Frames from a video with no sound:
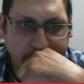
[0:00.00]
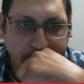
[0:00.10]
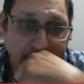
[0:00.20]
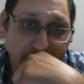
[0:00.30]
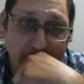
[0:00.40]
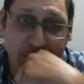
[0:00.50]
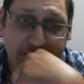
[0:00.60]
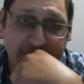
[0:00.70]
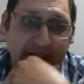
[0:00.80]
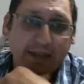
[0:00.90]
If I
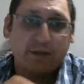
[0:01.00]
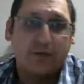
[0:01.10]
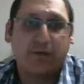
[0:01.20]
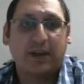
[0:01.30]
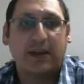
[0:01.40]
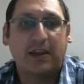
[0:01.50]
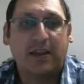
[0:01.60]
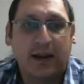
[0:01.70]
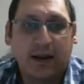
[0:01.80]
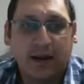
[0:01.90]
still had the Feeny,
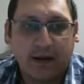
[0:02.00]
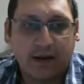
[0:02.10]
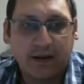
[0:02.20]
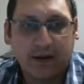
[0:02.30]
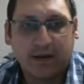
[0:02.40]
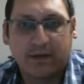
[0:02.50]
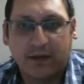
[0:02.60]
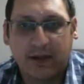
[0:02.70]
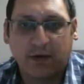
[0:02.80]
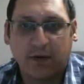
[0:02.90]
then
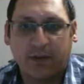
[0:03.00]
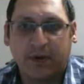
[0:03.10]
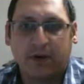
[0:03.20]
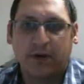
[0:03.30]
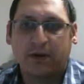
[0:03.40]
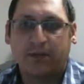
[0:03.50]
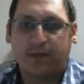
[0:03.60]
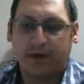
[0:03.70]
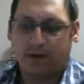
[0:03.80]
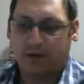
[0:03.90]
I would have been good.
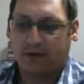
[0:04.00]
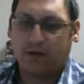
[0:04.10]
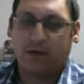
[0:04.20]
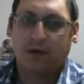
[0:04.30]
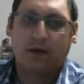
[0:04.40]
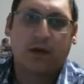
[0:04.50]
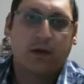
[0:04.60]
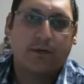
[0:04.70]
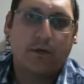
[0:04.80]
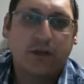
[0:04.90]
But
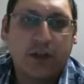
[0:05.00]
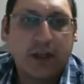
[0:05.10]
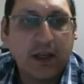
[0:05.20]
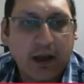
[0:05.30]
fortunately,